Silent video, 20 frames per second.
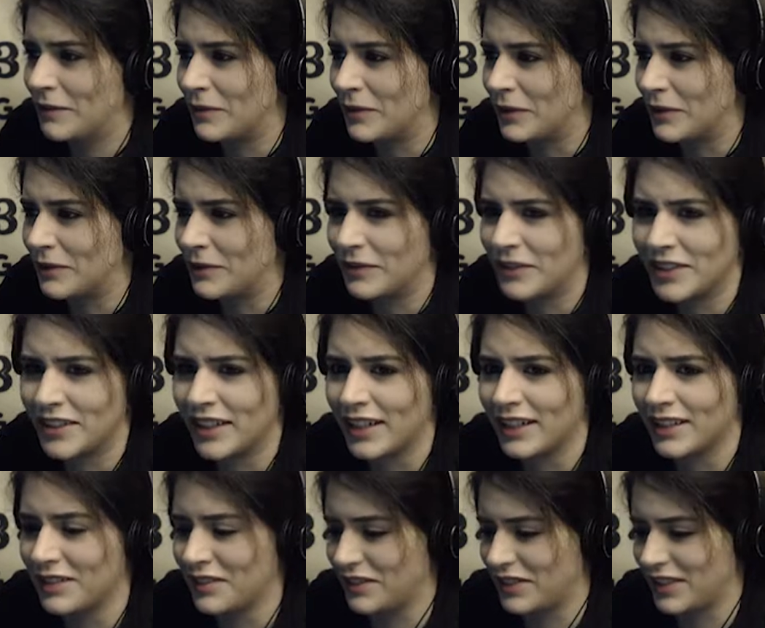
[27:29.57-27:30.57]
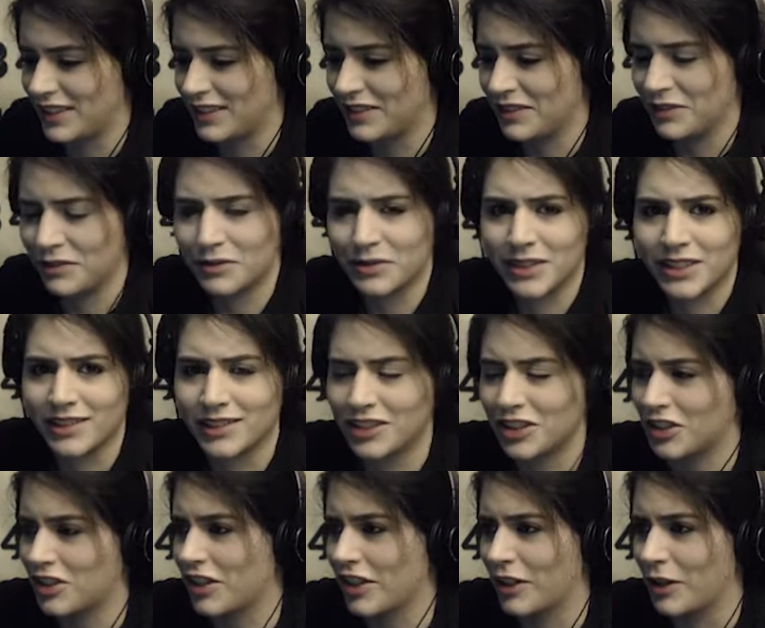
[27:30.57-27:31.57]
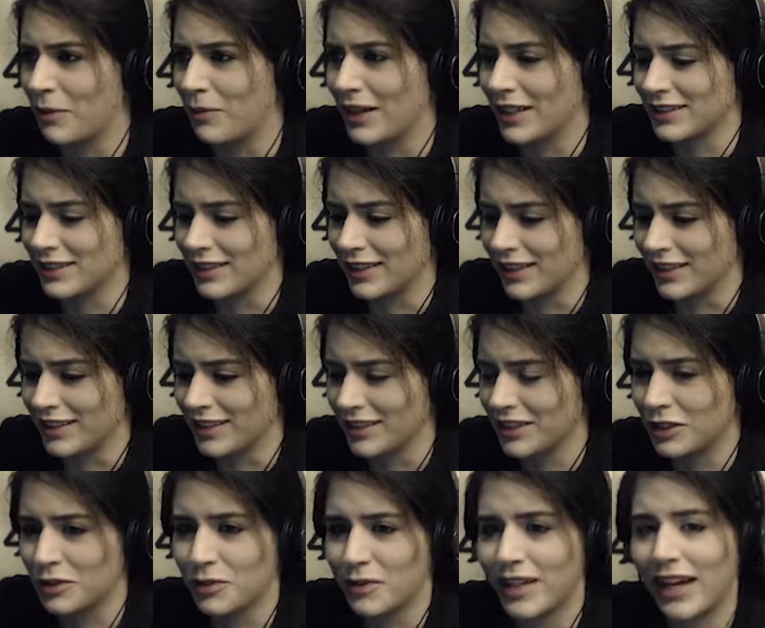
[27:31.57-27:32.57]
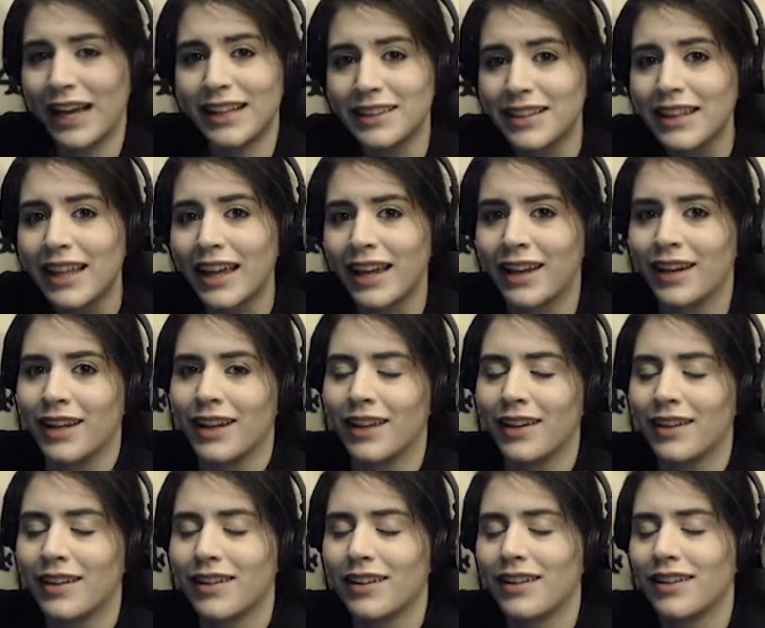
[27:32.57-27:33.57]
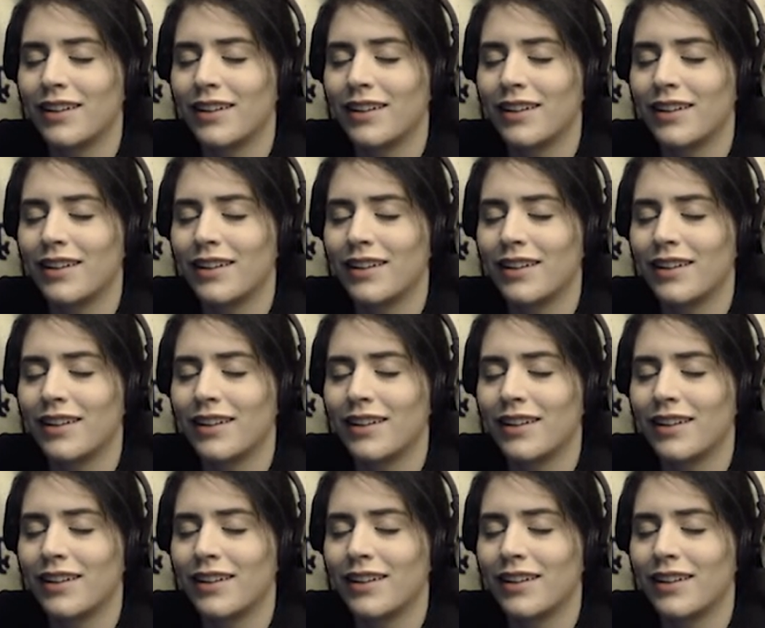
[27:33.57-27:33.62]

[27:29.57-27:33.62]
But we're just gonna go back to London. Because we got the lady.